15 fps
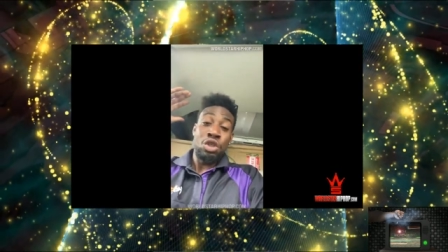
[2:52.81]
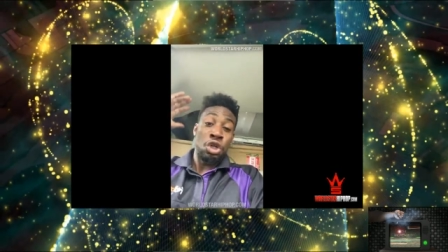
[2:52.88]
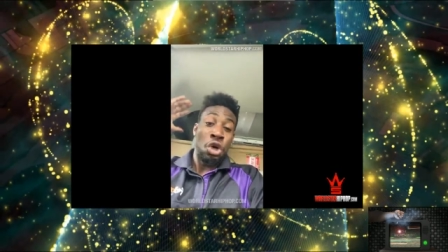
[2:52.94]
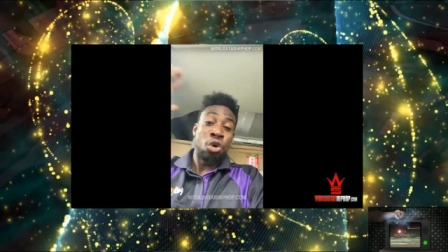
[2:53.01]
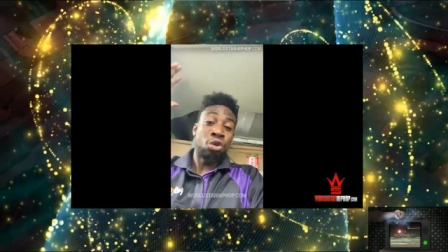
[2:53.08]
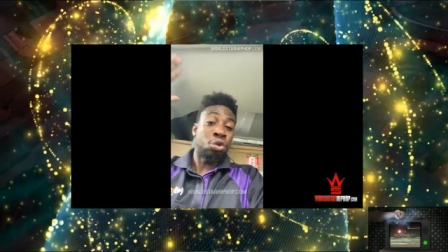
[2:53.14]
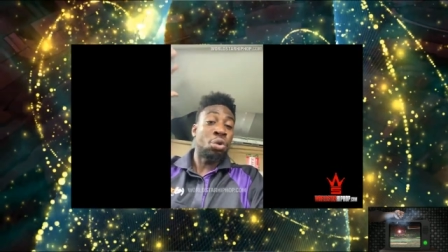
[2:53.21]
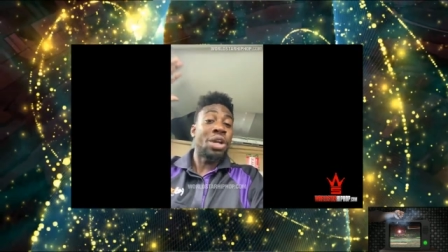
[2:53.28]

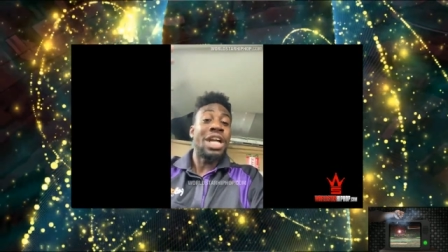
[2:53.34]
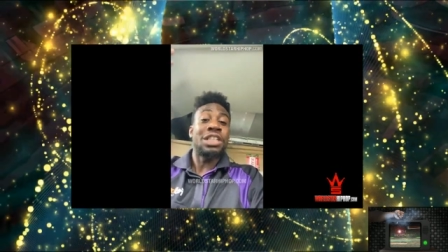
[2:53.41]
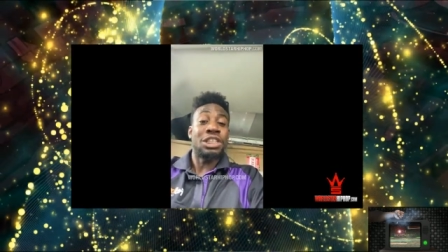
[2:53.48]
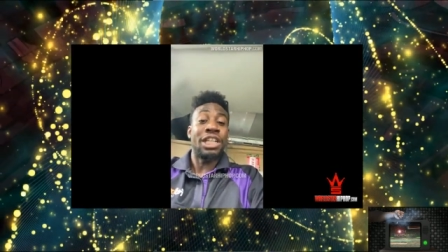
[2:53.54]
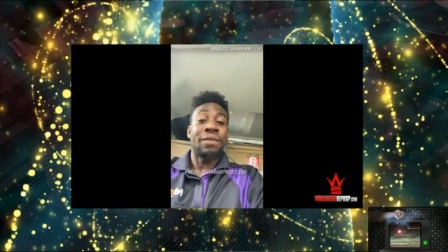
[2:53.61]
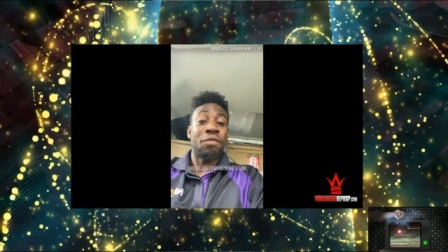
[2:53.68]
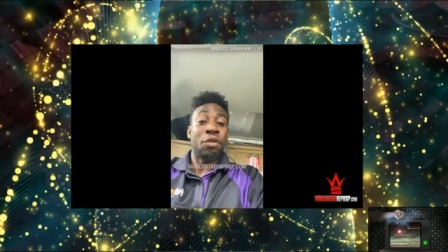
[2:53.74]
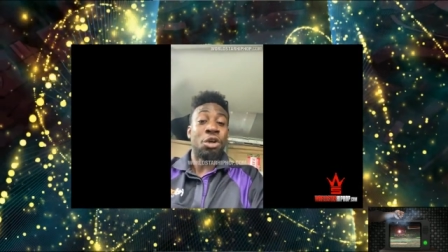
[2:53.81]
go through that
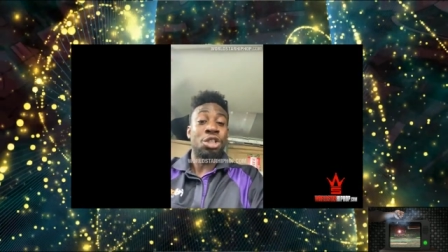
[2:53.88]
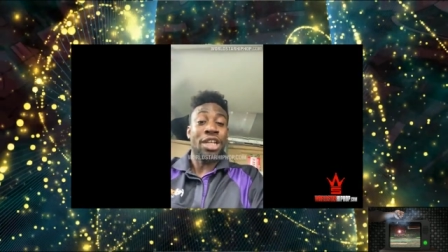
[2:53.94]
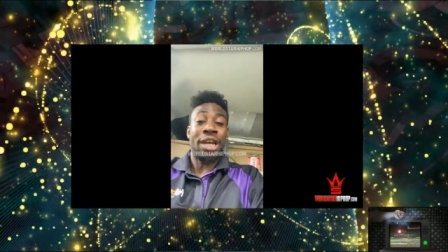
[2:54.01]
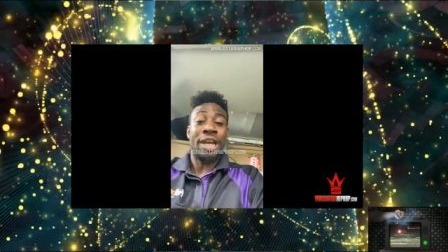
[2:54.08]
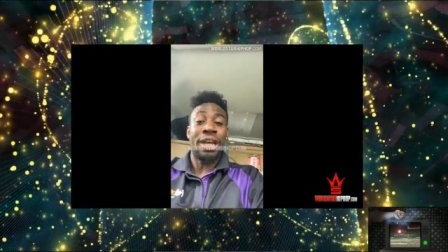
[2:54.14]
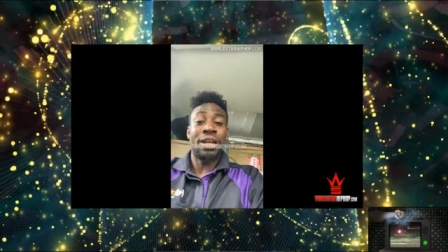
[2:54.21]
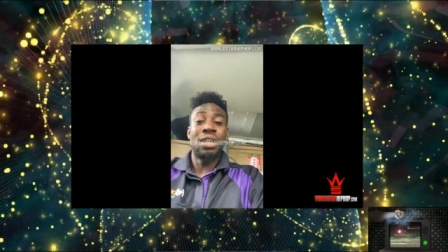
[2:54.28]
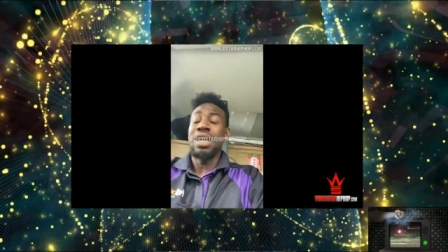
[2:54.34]
shit
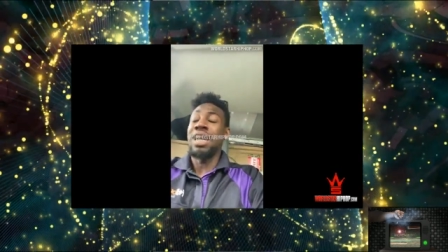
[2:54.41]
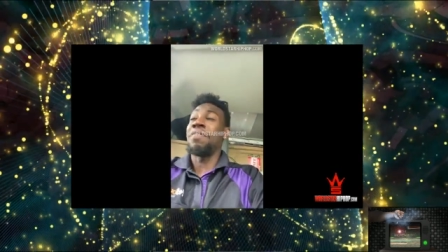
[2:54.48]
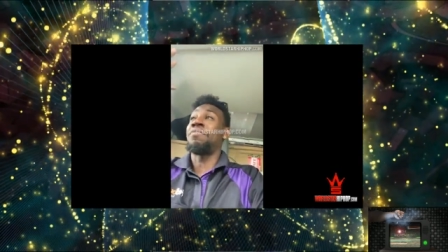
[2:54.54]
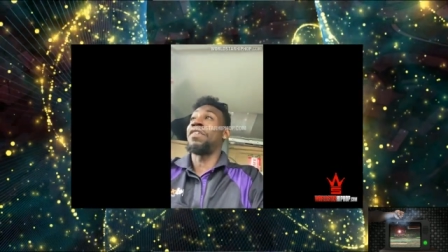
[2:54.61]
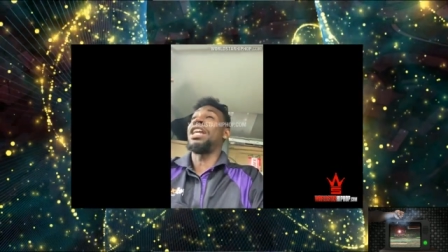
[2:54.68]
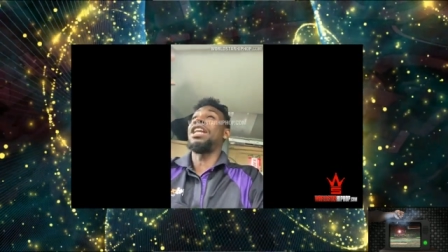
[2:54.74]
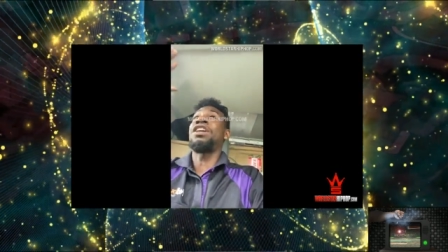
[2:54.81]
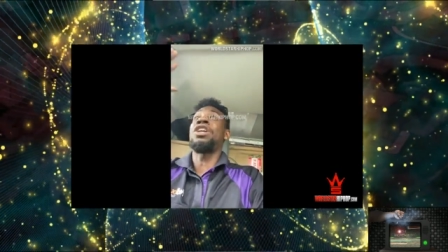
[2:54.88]
firsthand, if
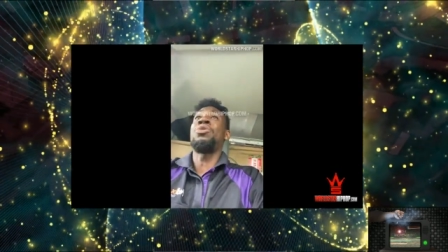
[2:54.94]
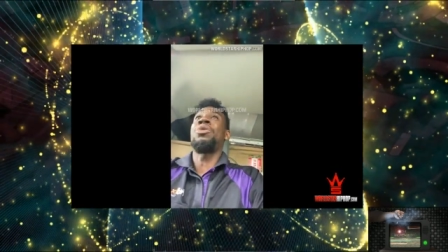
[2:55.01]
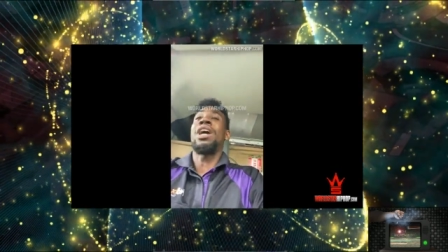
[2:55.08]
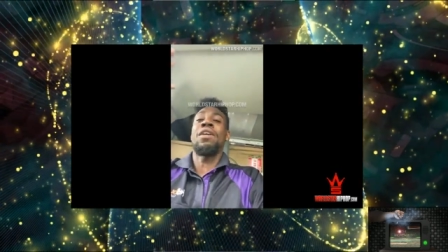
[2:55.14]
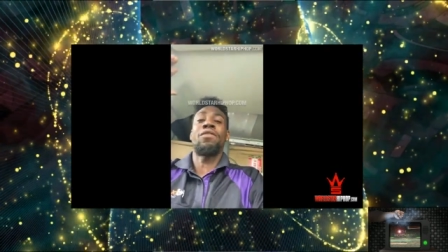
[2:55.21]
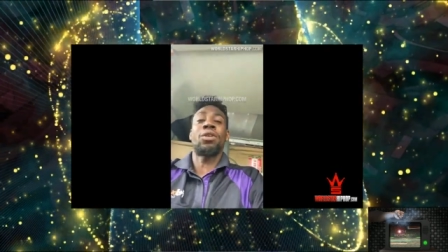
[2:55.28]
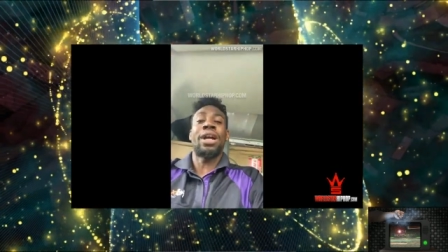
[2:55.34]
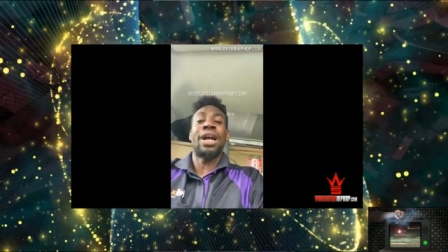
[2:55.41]
any of you
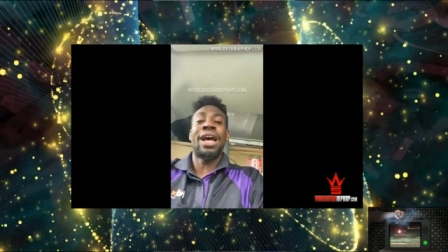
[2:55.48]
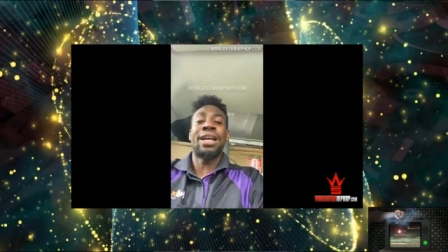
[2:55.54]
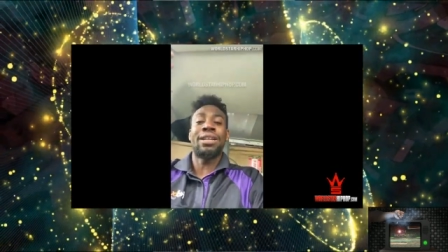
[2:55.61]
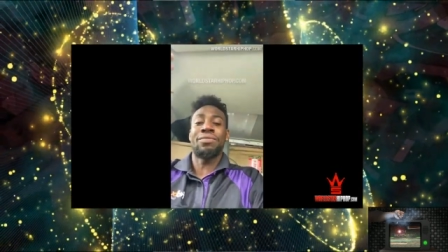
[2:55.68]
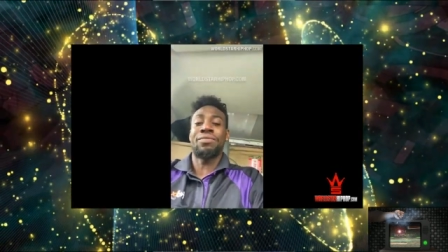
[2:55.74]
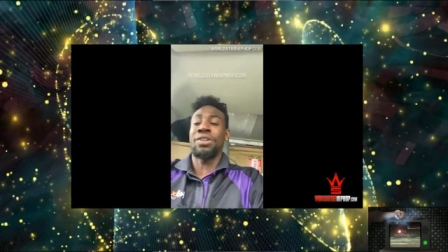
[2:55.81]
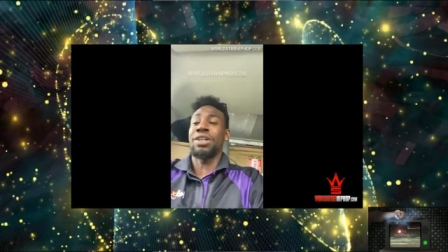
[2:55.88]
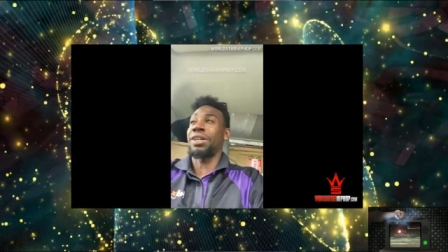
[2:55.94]
ever had
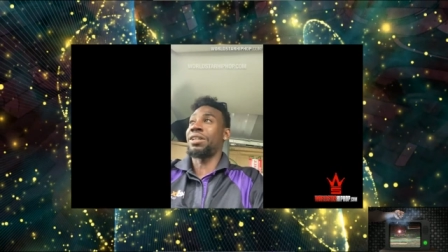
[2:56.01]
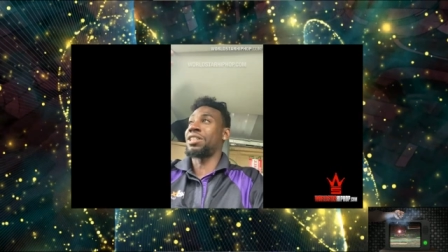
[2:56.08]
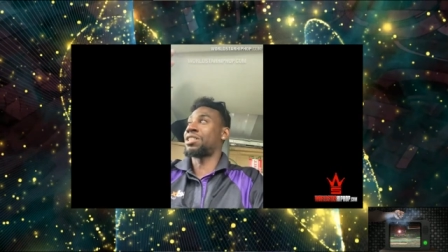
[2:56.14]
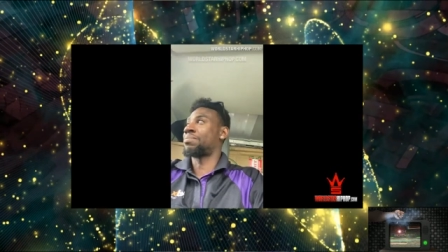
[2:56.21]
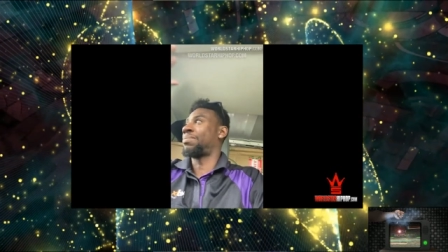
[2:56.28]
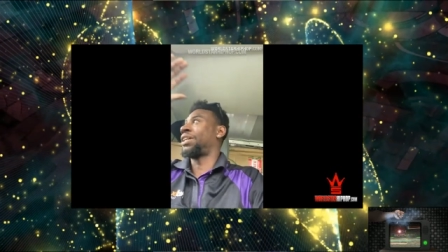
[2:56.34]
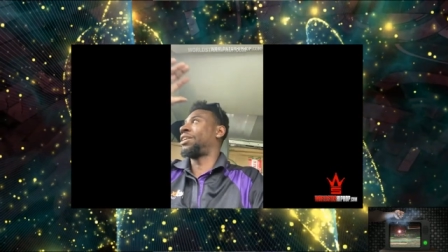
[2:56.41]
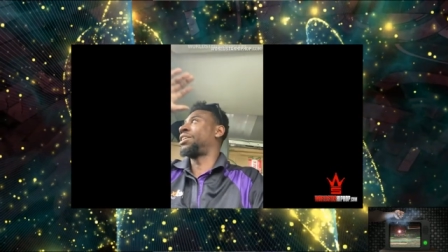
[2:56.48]
to fucking
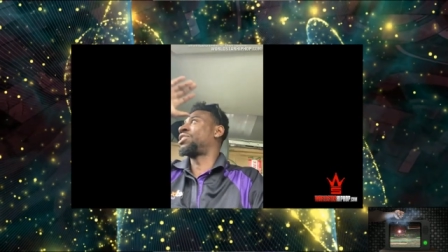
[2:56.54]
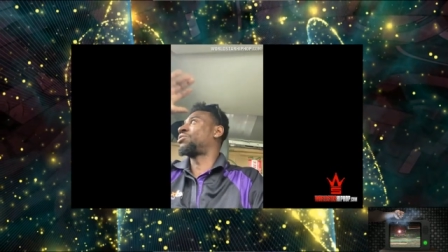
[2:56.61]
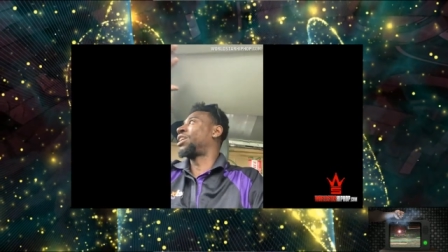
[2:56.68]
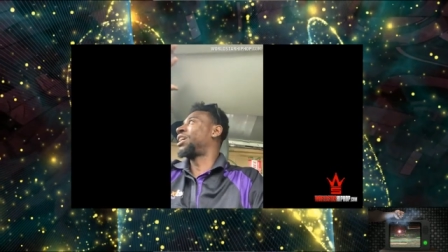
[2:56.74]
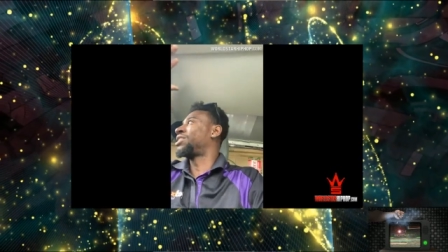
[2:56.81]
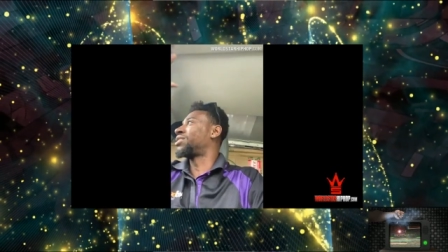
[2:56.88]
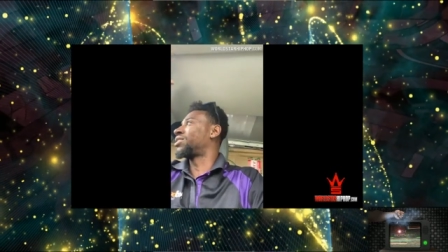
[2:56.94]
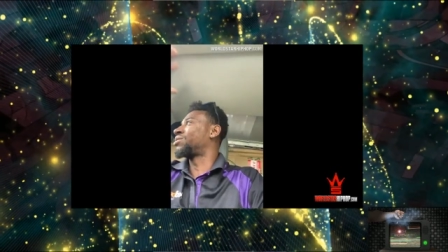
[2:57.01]
experience
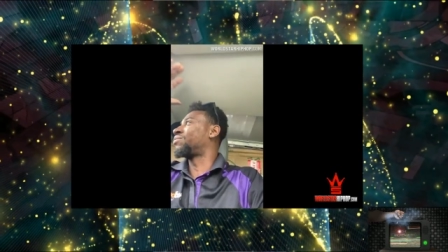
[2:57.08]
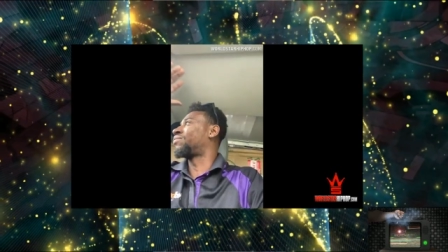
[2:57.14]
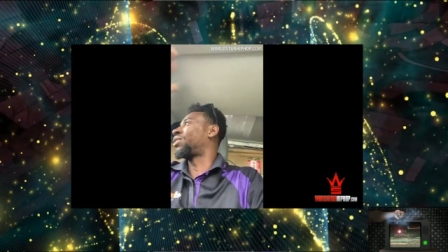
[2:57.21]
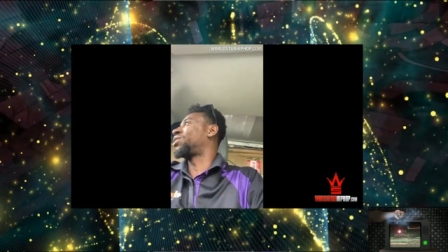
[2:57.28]
racism